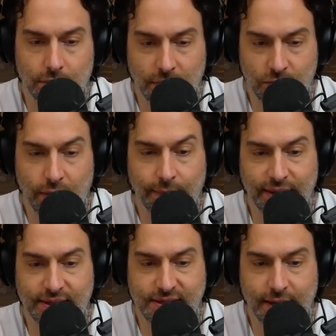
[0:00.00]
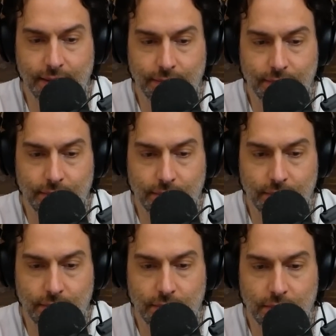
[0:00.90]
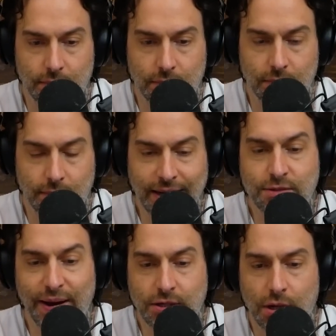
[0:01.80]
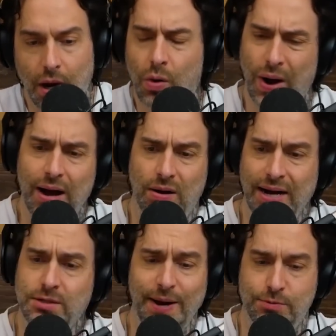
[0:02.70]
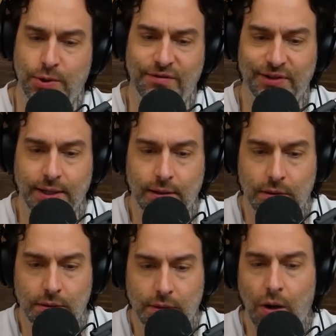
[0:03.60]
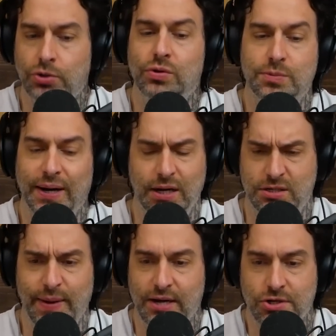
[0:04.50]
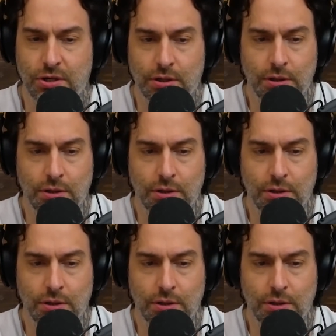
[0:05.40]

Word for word: is what I mean to say. I'd smash. Oh, wow. I'd smash beautifully. All due respect, I'd smash.